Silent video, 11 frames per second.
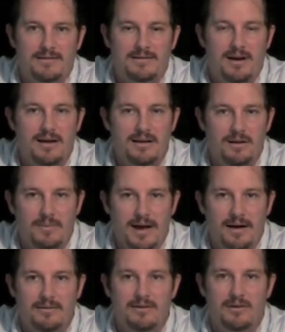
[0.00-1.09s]
talking
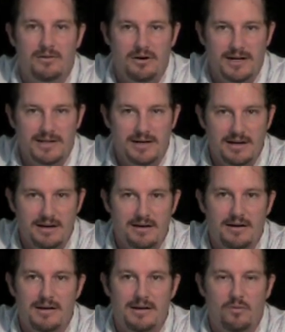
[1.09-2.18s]
about your identity
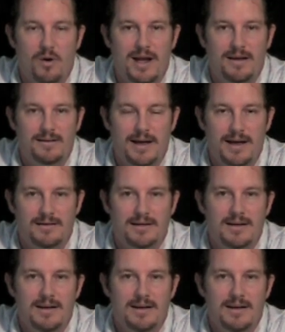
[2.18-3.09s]
in a way that